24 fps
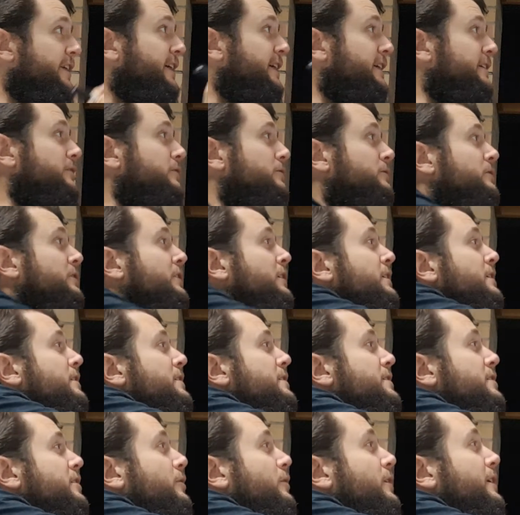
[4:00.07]
angle.
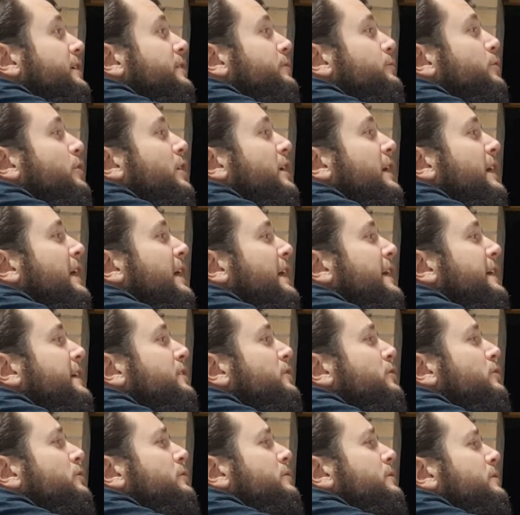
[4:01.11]
So I can write
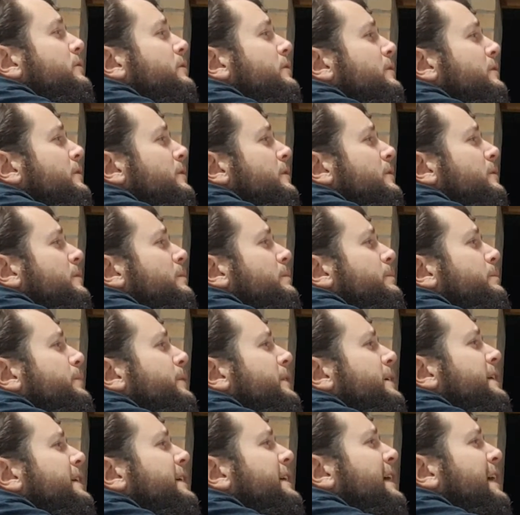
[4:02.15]
angle
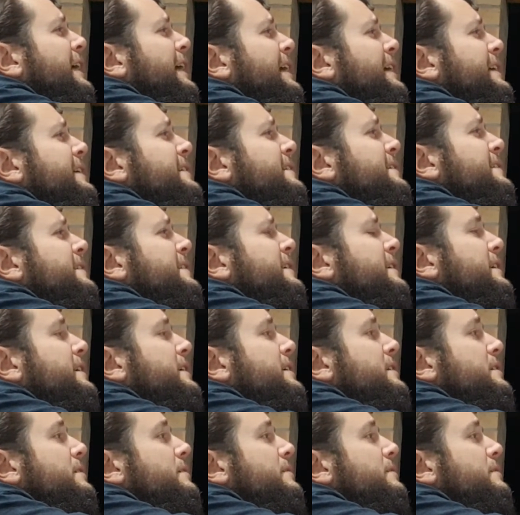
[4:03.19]
BAC